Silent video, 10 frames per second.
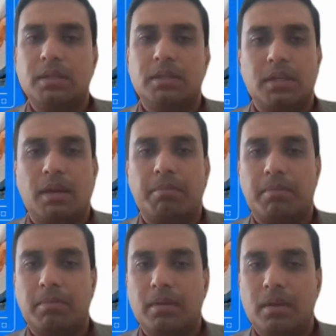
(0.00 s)
can be
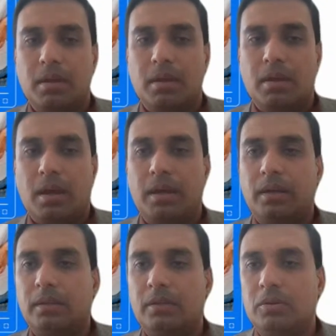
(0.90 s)
the same,
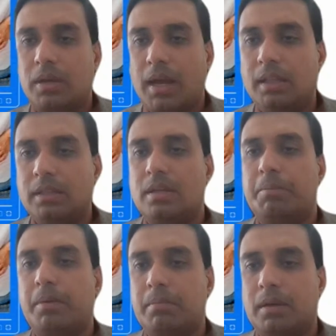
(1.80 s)
and you can
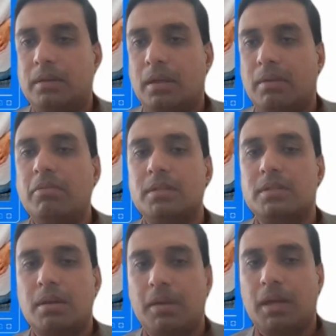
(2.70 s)
supplement them with
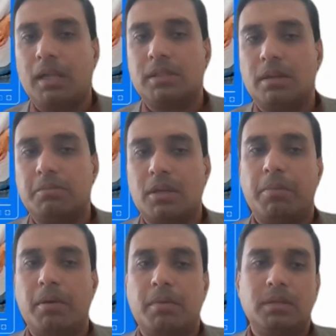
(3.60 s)
some calcium
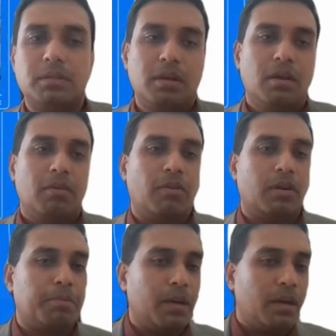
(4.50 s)
supplements for a
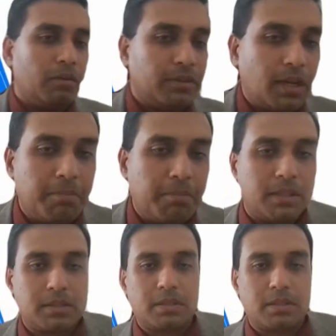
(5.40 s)
period of 3 months,